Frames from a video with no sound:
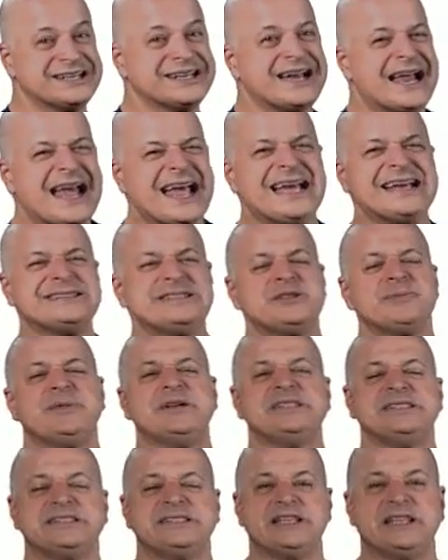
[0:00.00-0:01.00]
It has to be
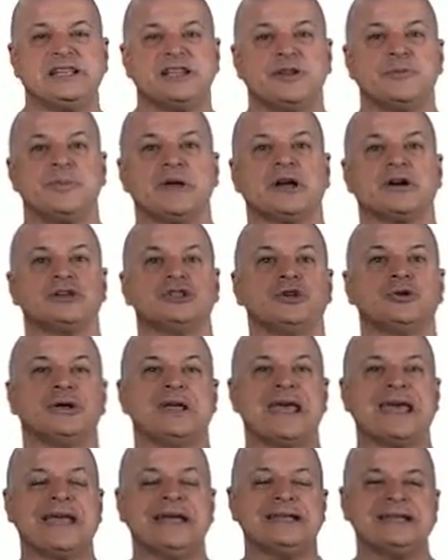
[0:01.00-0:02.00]
seated because you
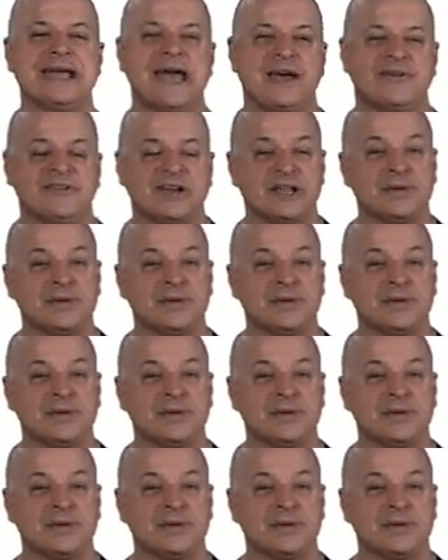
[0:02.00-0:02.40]
can't have any